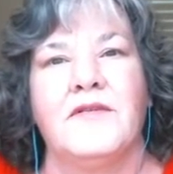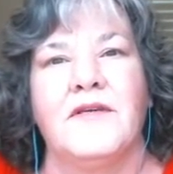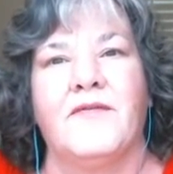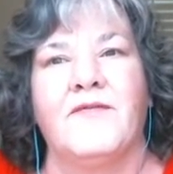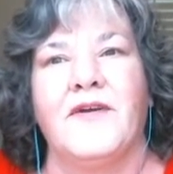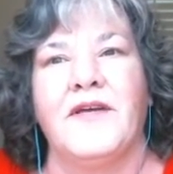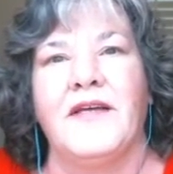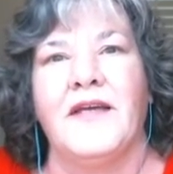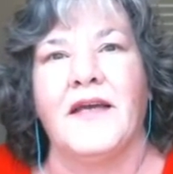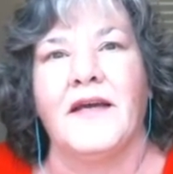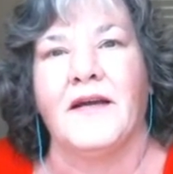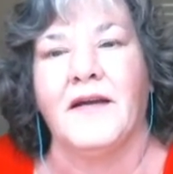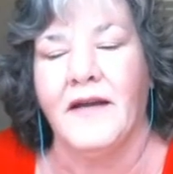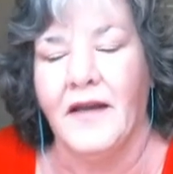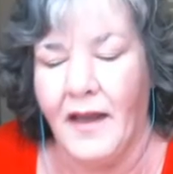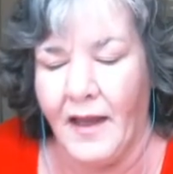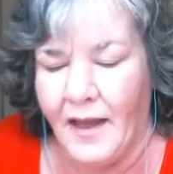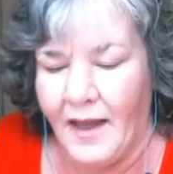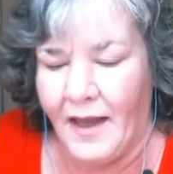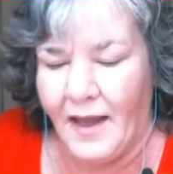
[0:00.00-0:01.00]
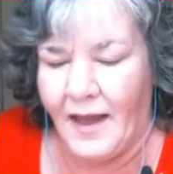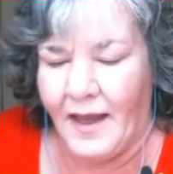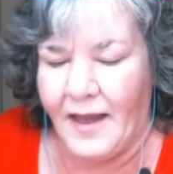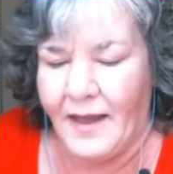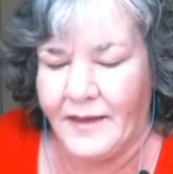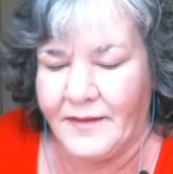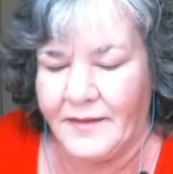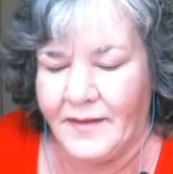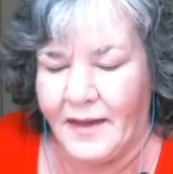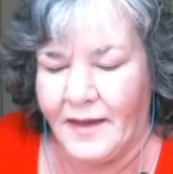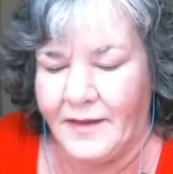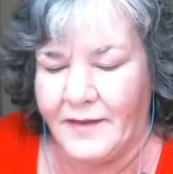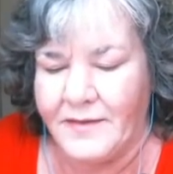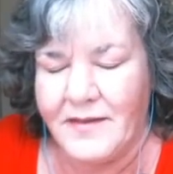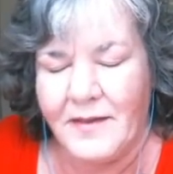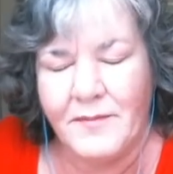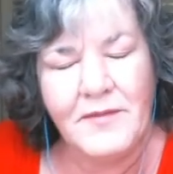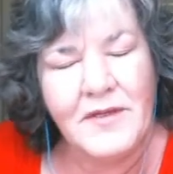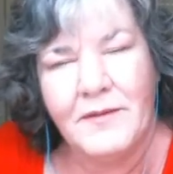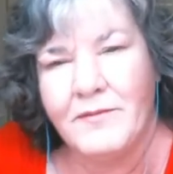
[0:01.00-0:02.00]
every year, and
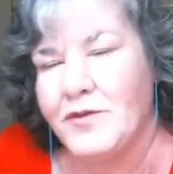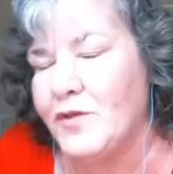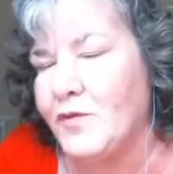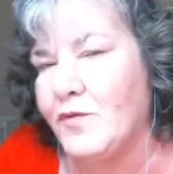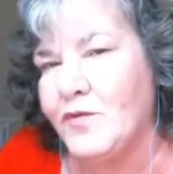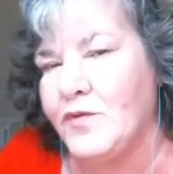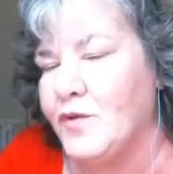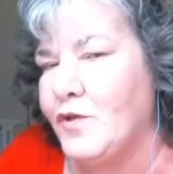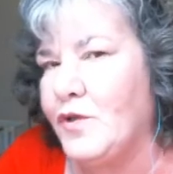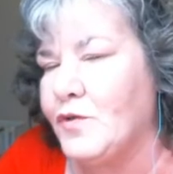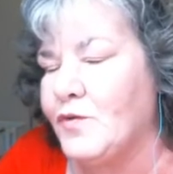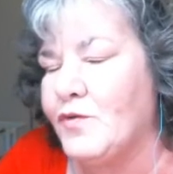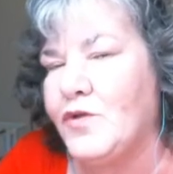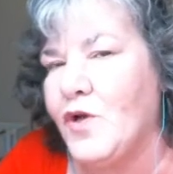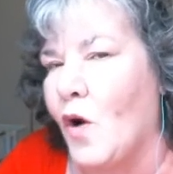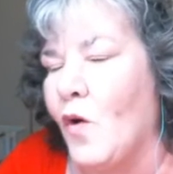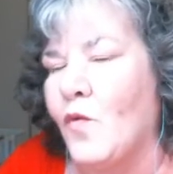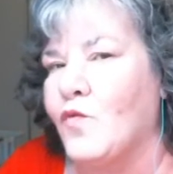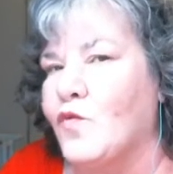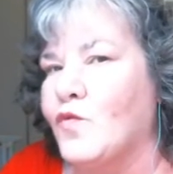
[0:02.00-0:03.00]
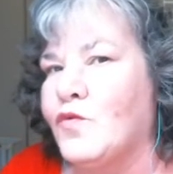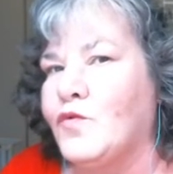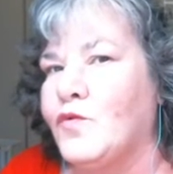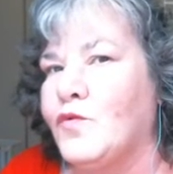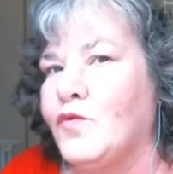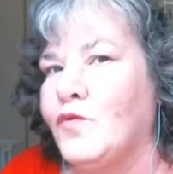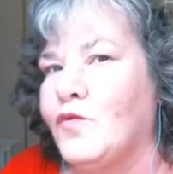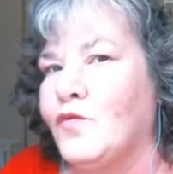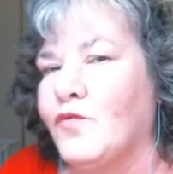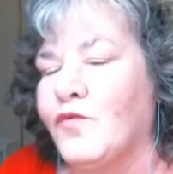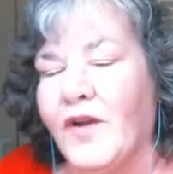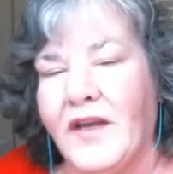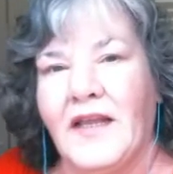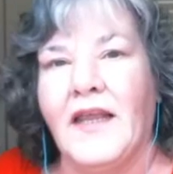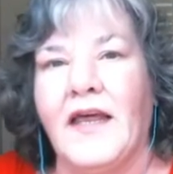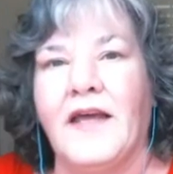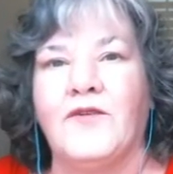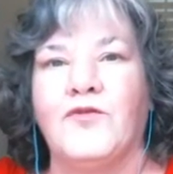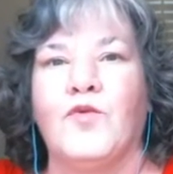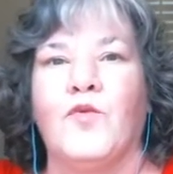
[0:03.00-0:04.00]
sometimes you don't
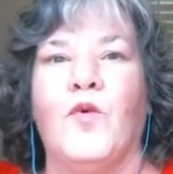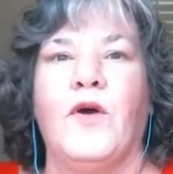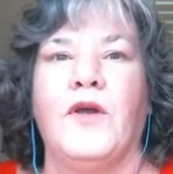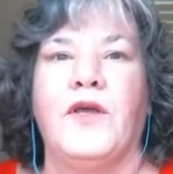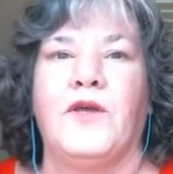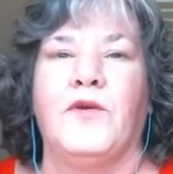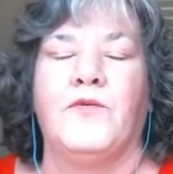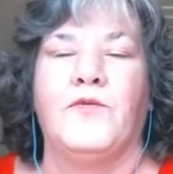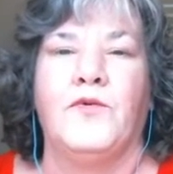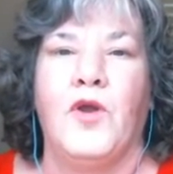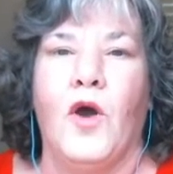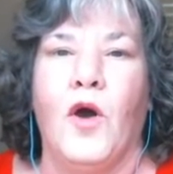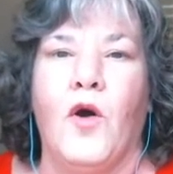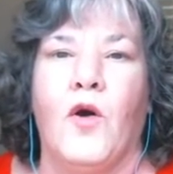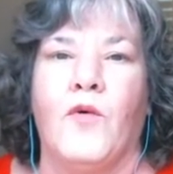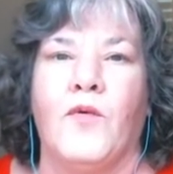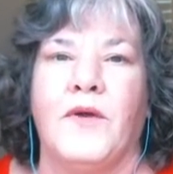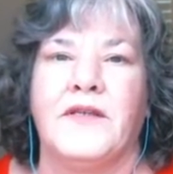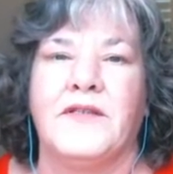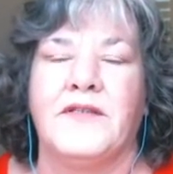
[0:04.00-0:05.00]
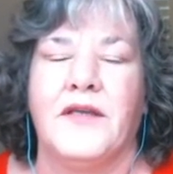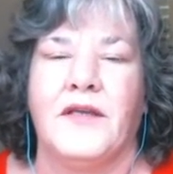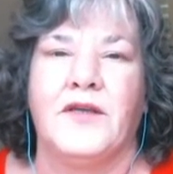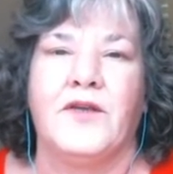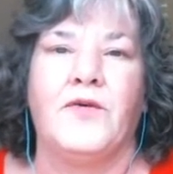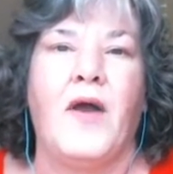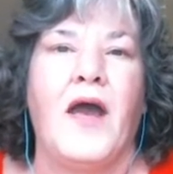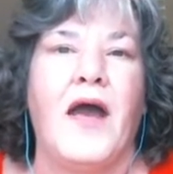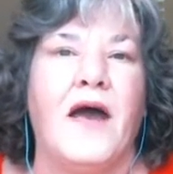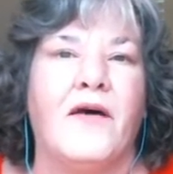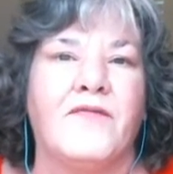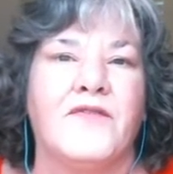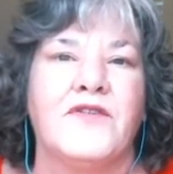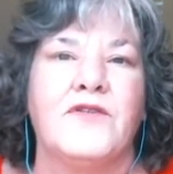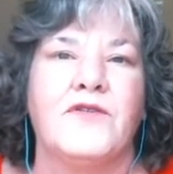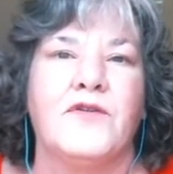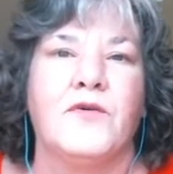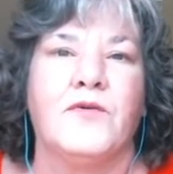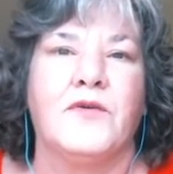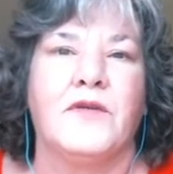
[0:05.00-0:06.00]
realize what you know until you have a
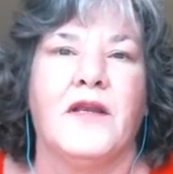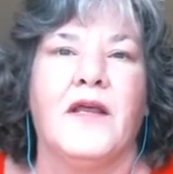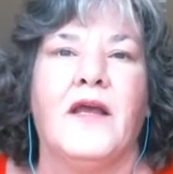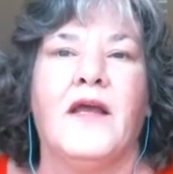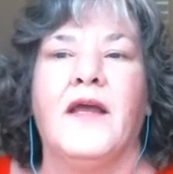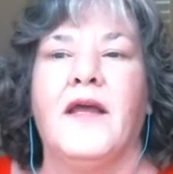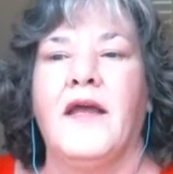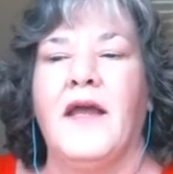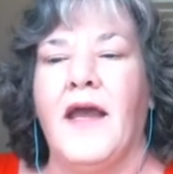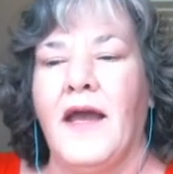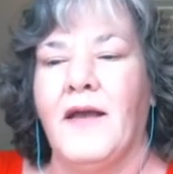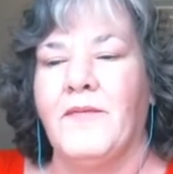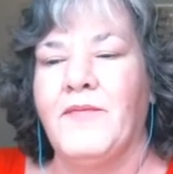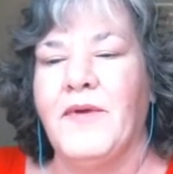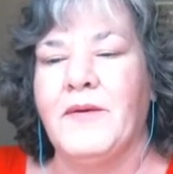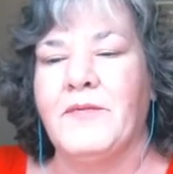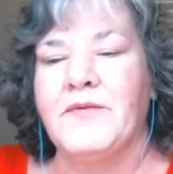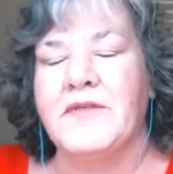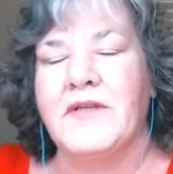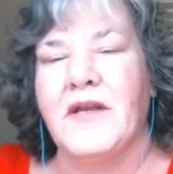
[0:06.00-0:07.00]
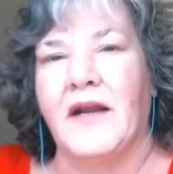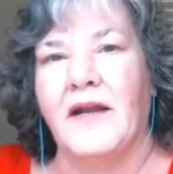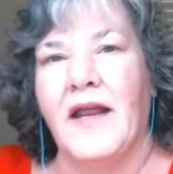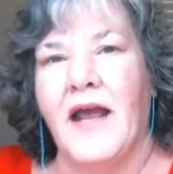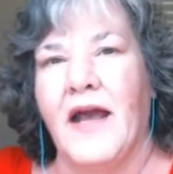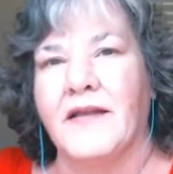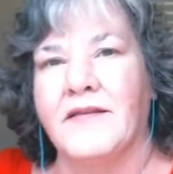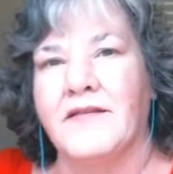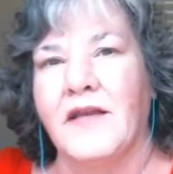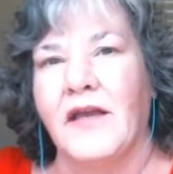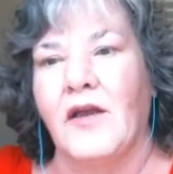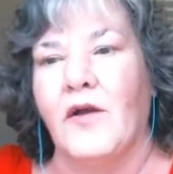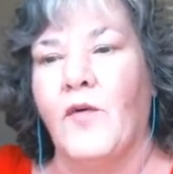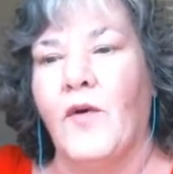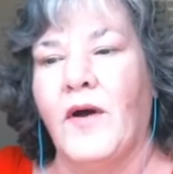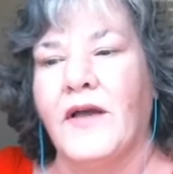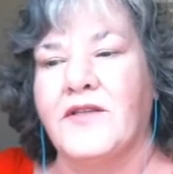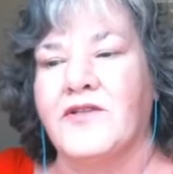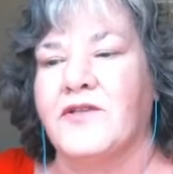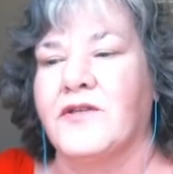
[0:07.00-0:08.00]
student, and people start asking
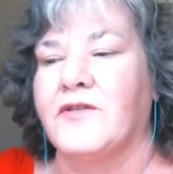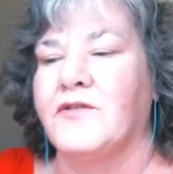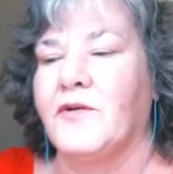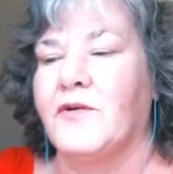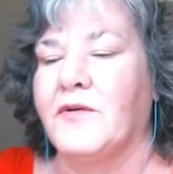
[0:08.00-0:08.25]
questions.